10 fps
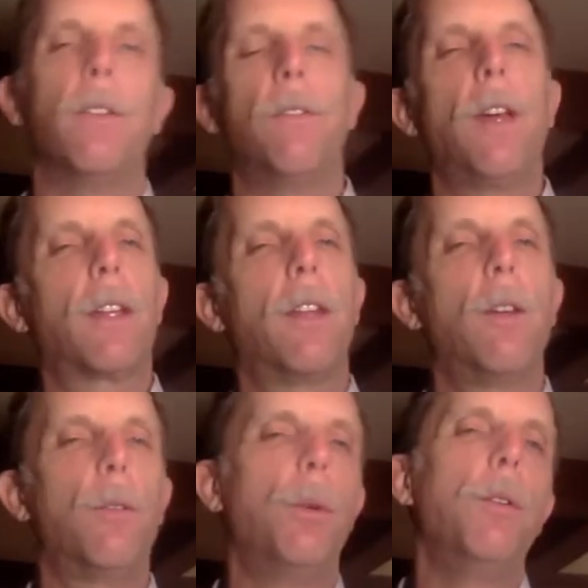In fact,
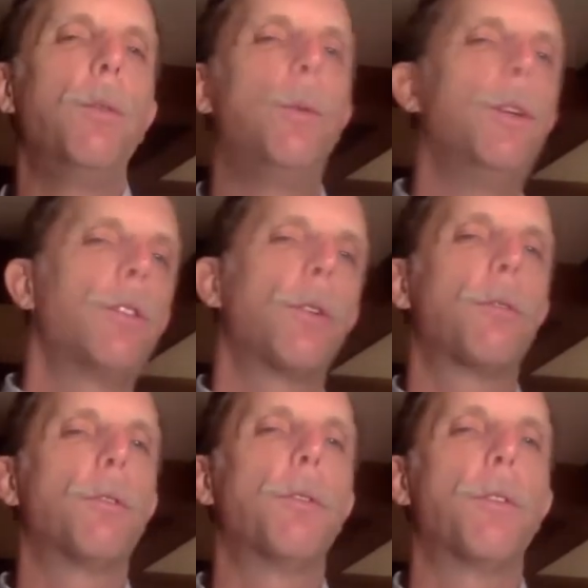they, we, we sort
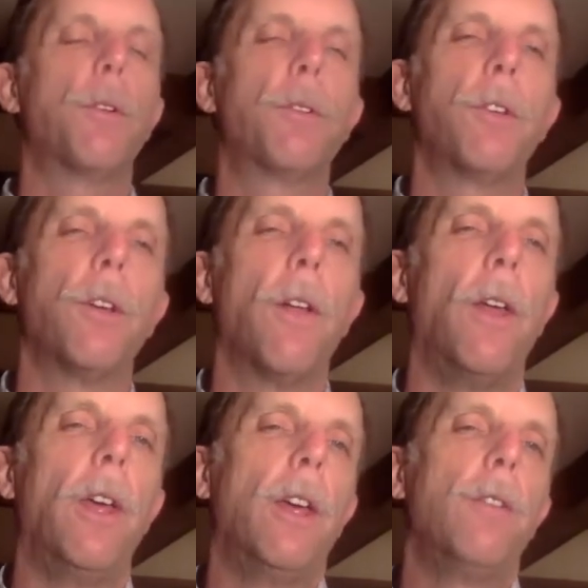of reverse it.
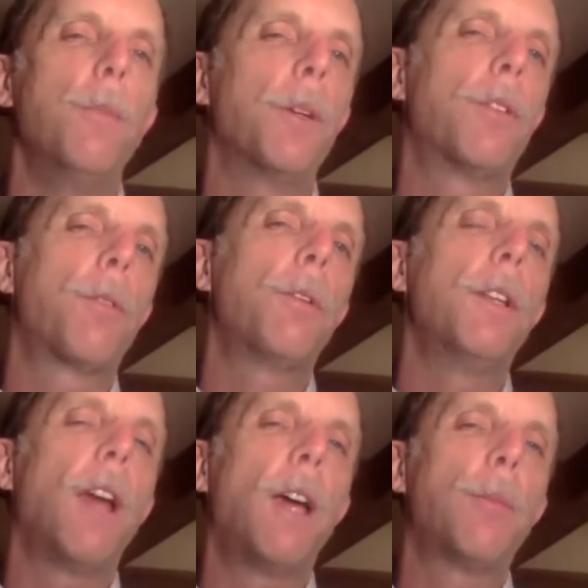If you miss
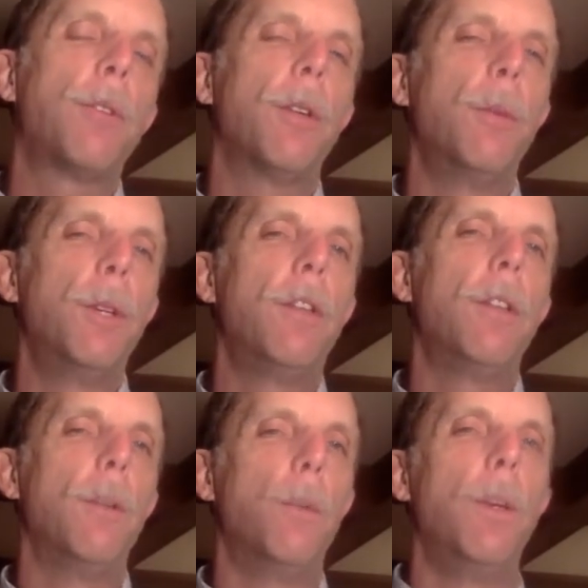three labs, then we,
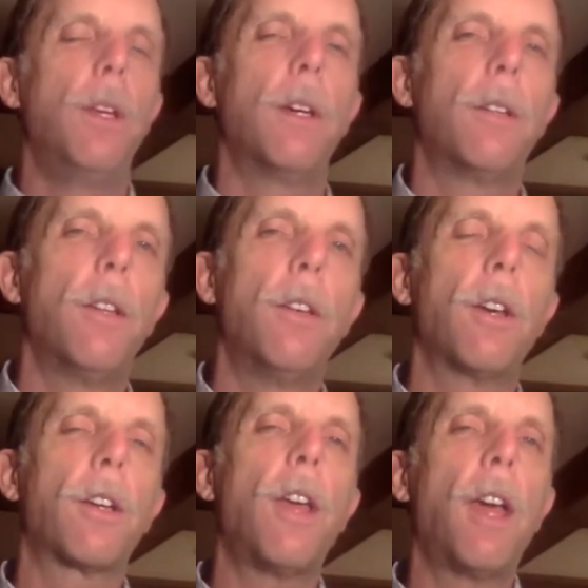we uh,
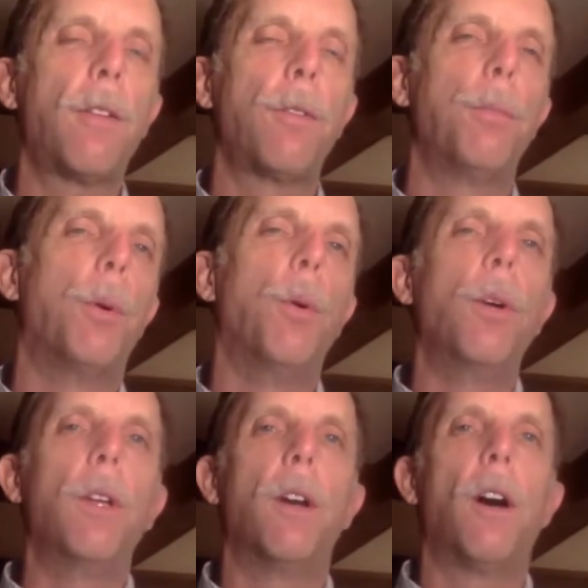deduct half a
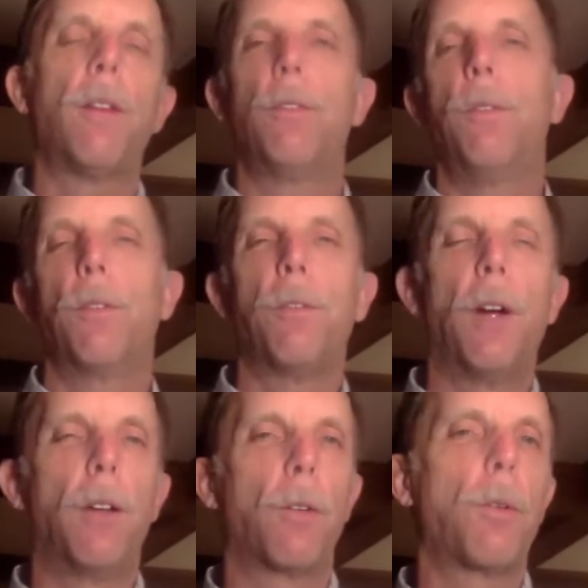point off of your
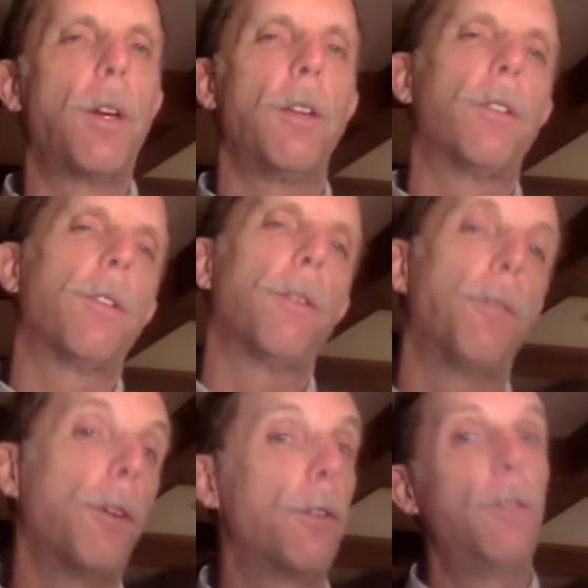final grade. So
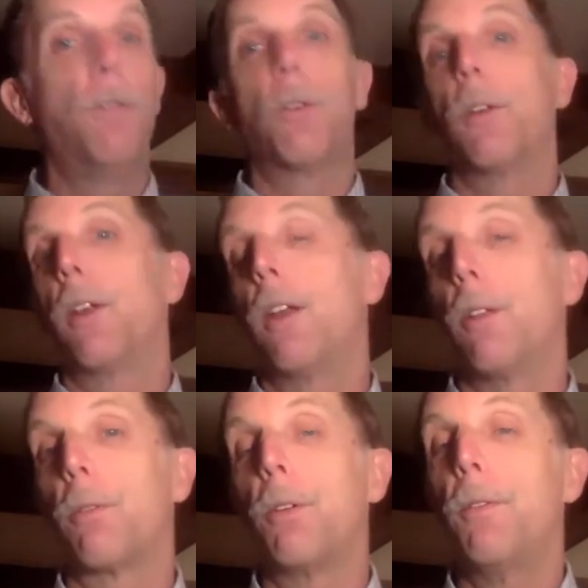if, if you're going to
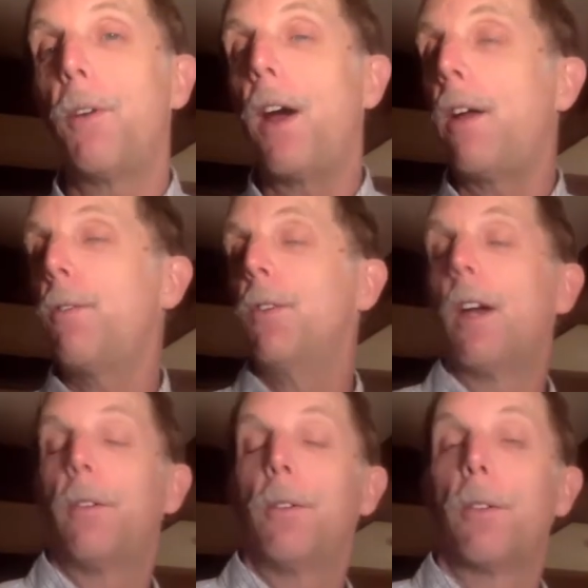get a 3.5, you
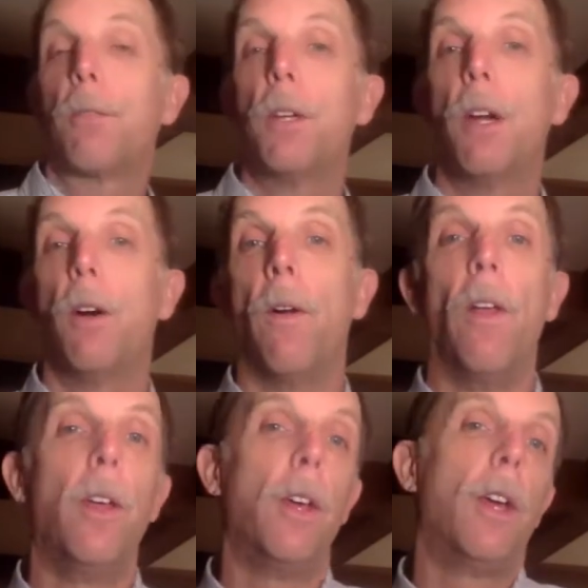now have a 3.0.
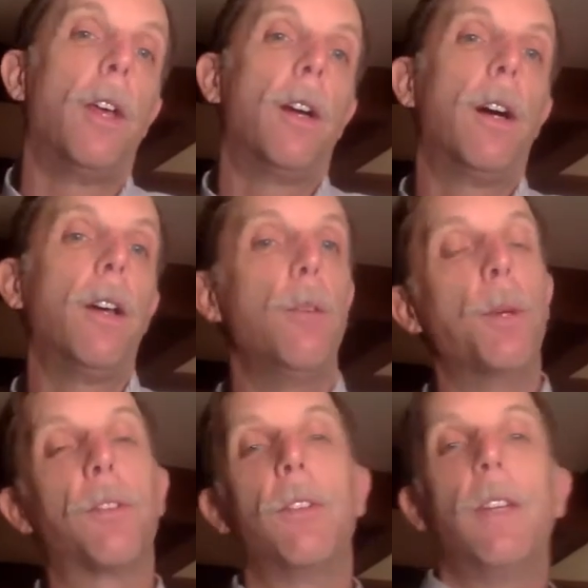Uh, you
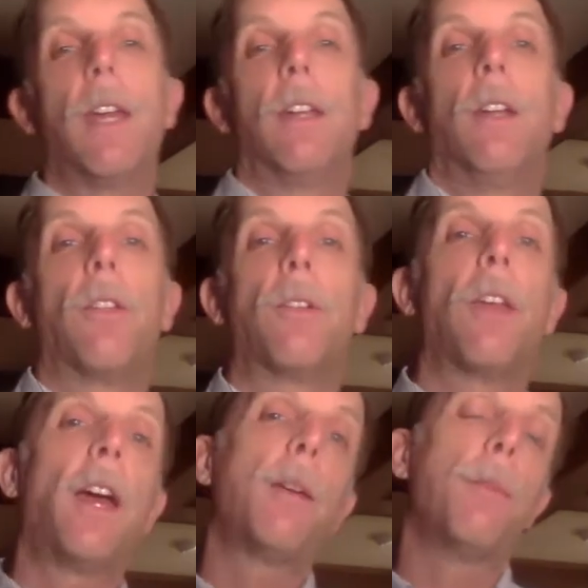miss yet another
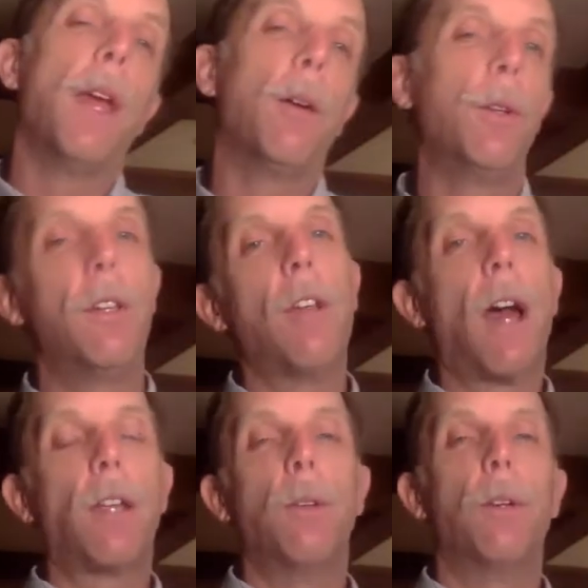lab, now we
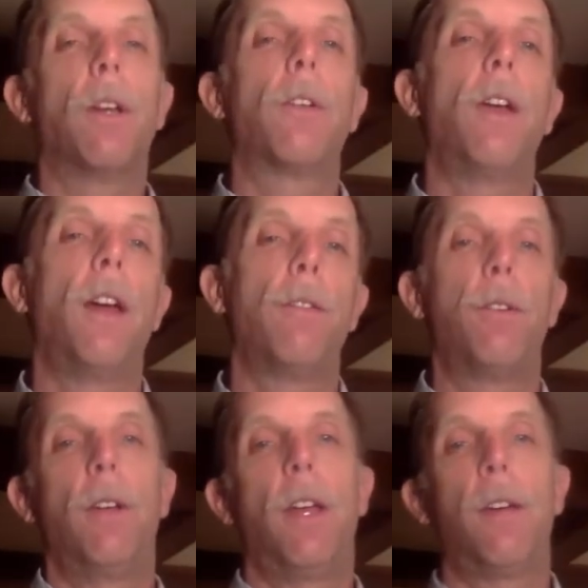dock you another
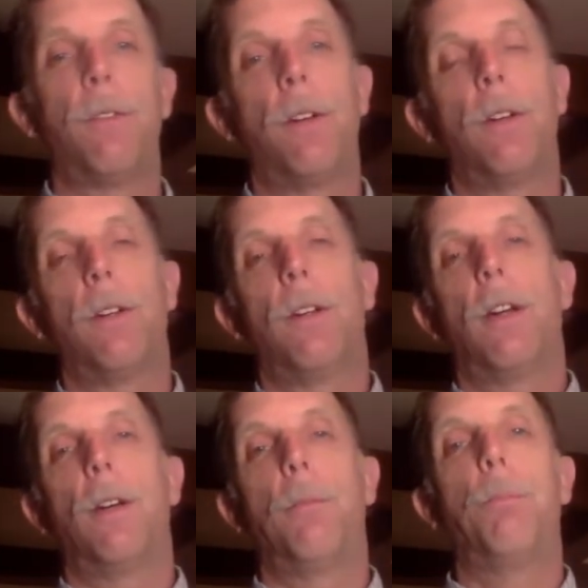half, half a,
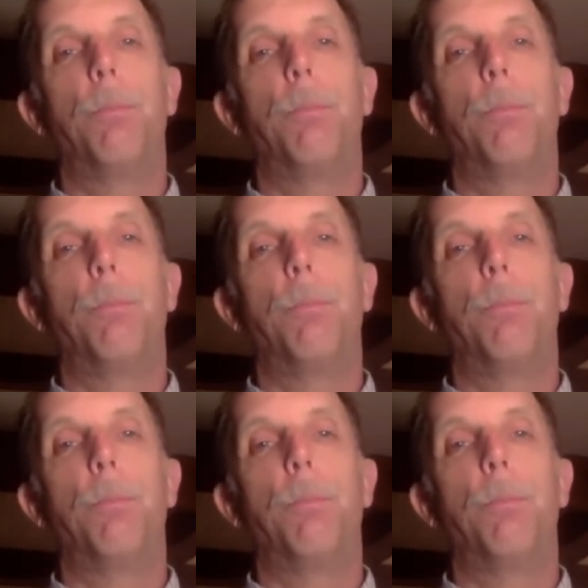a